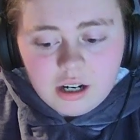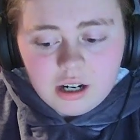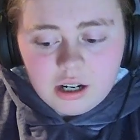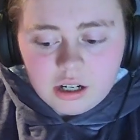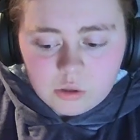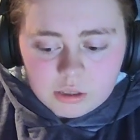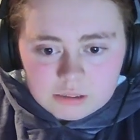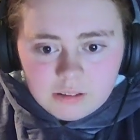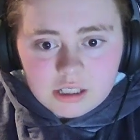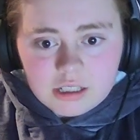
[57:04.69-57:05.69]
Are
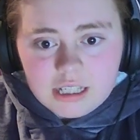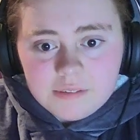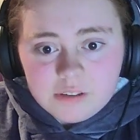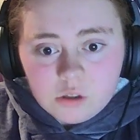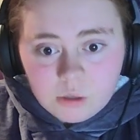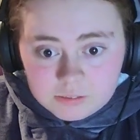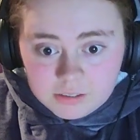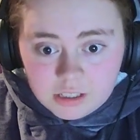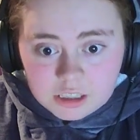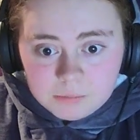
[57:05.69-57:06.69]
Quest for either Quest
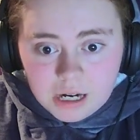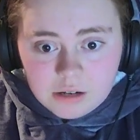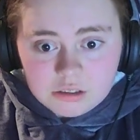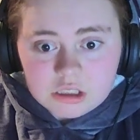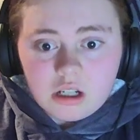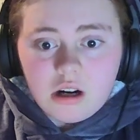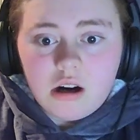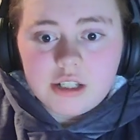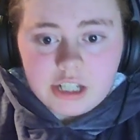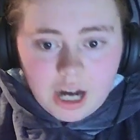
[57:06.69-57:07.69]
for Lost Powers
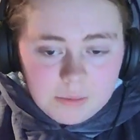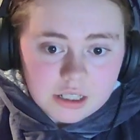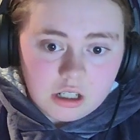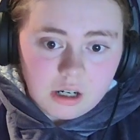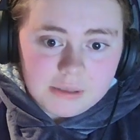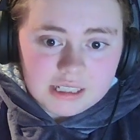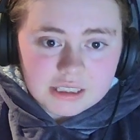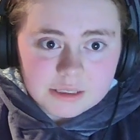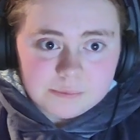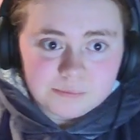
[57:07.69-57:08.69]
or the Garmadon
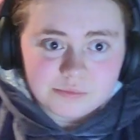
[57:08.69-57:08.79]
comics,